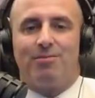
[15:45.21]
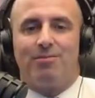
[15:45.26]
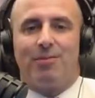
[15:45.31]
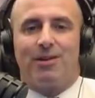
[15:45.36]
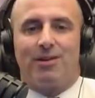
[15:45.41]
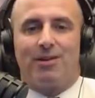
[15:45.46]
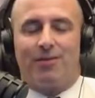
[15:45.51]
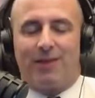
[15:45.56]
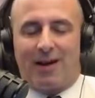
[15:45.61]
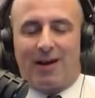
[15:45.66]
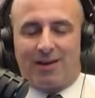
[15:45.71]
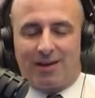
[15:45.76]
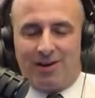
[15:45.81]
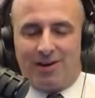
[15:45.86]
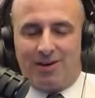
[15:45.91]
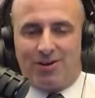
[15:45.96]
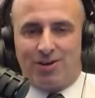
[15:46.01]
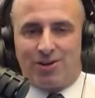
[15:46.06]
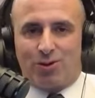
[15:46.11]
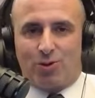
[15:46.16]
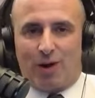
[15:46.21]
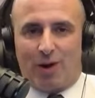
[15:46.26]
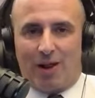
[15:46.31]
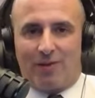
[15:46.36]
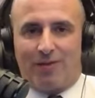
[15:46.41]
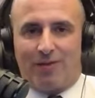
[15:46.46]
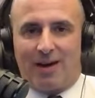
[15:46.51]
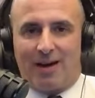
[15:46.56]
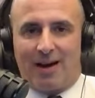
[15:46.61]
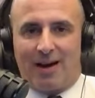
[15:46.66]
But the fact that you're
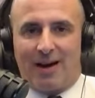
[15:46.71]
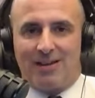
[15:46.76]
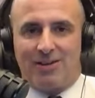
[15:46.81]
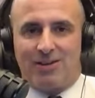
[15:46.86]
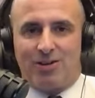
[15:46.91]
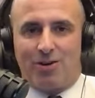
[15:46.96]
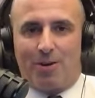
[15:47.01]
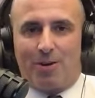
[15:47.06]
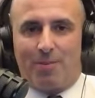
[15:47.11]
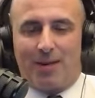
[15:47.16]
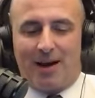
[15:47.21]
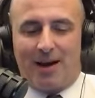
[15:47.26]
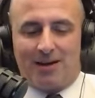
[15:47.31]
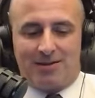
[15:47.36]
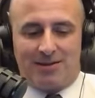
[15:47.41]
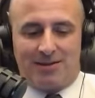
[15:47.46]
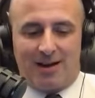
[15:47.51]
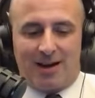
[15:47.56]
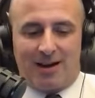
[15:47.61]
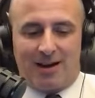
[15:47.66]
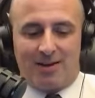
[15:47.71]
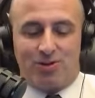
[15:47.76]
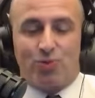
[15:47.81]
disqualifying guys that don't pass tech